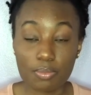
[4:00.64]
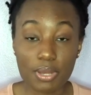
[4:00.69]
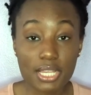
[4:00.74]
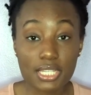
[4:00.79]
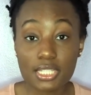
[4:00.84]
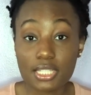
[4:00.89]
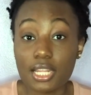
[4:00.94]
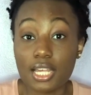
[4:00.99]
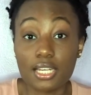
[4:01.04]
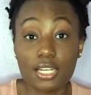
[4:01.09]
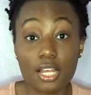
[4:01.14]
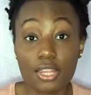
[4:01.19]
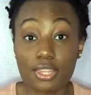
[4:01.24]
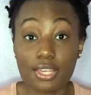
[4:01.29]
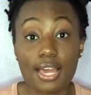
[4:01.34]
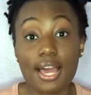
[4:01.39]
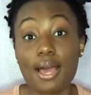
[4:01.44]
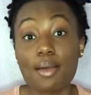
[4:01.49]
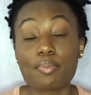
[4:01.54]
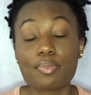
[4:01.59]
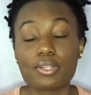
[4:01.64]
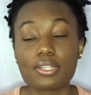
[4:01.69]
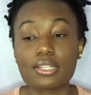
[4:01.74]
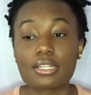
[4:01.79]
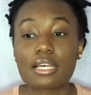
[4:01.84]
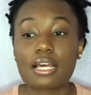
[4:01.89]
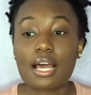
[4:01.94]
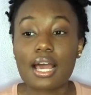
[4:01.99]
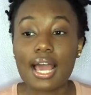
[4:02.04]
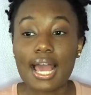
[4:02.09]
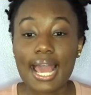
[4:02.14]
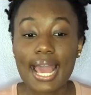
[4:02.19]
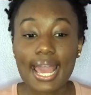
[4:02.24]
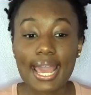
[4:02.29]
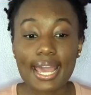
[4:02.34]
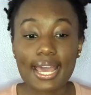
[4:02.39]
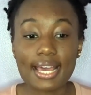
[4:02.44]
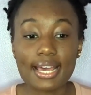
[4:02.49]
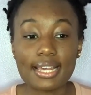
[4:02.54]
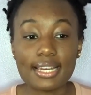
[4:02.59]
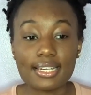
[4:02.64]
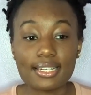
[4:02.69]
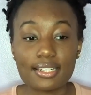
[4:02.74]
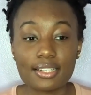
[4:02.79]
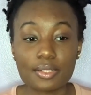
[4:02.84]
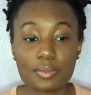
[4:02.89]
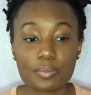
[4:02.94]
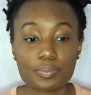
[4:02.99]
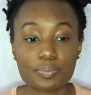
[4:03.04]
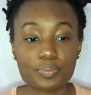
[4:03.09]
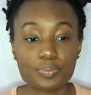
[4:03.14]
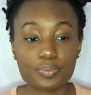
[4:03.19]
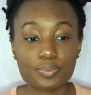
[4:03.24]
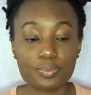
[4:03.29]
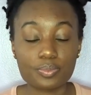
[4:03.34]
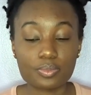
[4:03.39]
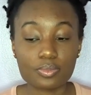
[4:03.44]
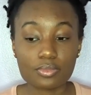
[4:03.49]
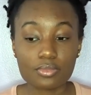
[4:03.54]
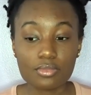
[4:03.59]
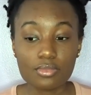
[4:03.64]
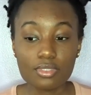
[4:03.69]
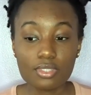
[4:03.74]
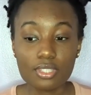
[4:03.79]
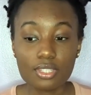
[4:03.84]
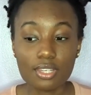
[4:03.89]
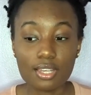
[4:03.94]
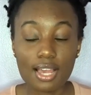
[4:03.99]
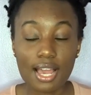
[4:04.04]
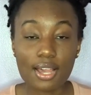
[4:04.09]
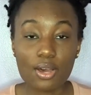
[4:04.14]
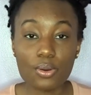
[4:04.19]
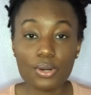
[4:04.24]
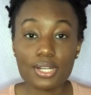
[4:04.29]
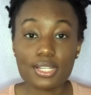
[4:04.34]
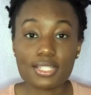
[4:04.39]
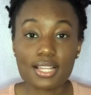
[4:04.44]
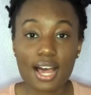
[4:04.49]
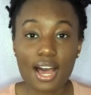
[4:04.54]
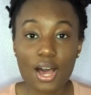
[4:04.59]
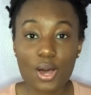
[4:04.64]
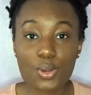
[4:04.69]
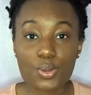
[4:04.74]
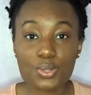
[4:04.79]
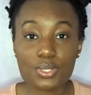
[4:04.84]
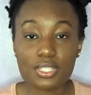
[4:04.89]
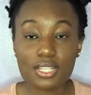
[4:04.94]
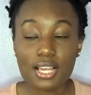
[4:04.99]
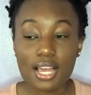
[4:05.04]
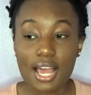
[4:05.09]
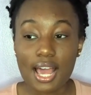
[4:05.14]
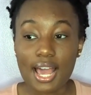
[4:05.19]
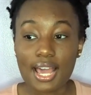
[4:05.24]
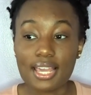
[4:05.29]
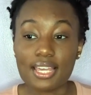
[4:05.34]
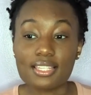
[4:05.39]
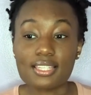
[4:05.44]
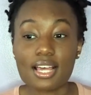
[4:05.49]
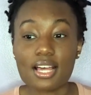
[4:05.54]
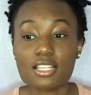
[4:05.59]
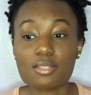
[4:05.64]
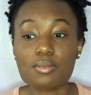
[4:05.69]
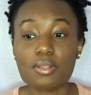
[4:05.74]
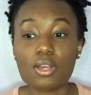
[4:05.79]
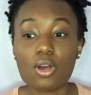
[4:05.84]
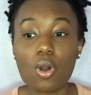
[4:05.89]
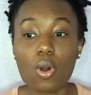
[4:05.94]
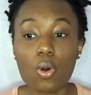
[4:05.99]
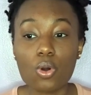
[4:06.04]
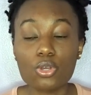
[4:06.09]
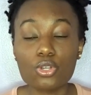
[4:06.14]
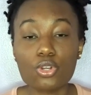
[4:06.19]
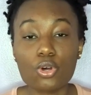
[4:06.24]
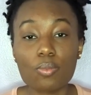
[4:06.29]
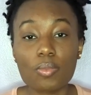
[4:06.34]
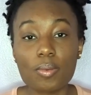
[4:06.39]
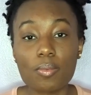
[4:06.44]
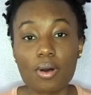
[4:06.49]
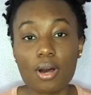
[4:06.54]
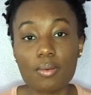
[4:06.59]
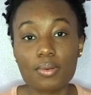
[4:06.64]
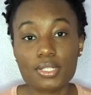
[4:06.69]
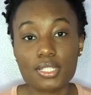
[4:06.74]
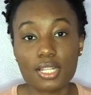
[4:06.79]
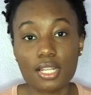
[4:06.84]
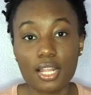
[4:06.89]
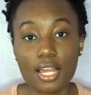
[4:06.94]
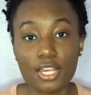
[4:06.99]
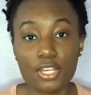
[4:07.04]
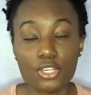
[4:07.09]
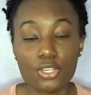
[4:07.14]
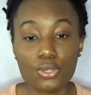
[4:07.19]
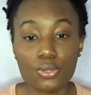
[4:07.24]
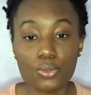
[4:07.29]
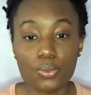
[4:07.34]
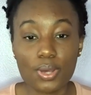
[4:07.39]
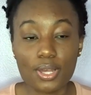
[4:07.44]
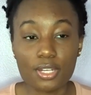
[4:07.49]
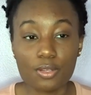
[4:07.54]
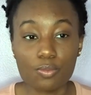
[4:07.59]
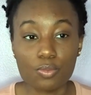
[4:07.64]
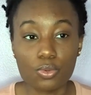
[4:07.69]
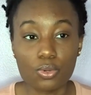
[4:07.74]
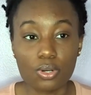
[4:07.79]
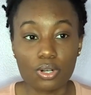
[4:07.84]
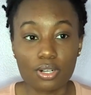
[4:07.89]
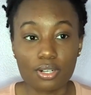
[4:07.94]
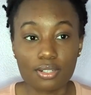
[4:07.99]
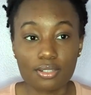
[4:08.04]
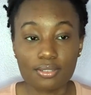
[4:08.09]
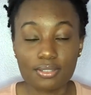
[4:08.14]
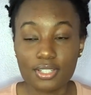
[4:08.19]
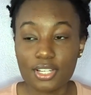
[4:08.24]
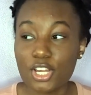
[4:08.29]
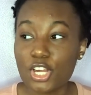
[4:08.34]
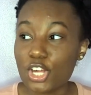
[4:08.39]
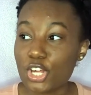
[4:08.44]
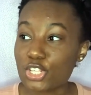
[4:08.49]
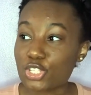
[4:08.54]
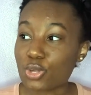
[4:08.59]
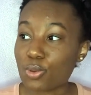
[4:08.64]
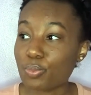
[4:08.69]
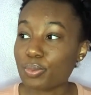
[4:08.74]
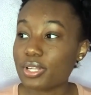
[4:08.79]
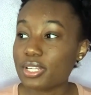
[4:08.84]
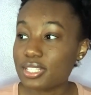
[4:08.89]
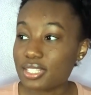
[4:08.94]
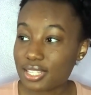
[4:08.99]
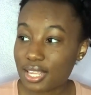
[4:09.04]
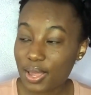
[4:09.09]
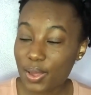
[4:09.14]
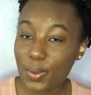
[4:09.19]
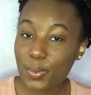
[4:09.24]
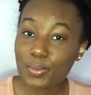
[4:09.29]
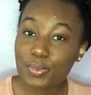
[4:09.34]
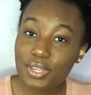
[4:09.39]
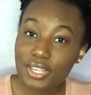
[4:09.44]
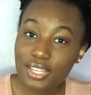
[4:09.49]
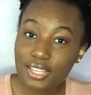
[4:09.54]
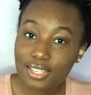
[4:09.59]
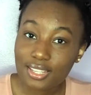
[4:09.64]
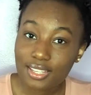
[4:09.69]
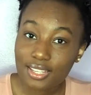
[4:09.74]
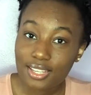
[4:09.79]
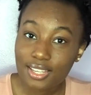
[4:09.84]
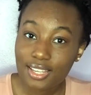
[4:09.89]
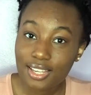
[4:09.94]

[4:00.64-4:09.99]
basically like nothing happened. And I go to his house and he tells me like, oh, you know, my mom doesn't like you anymore. So please tell me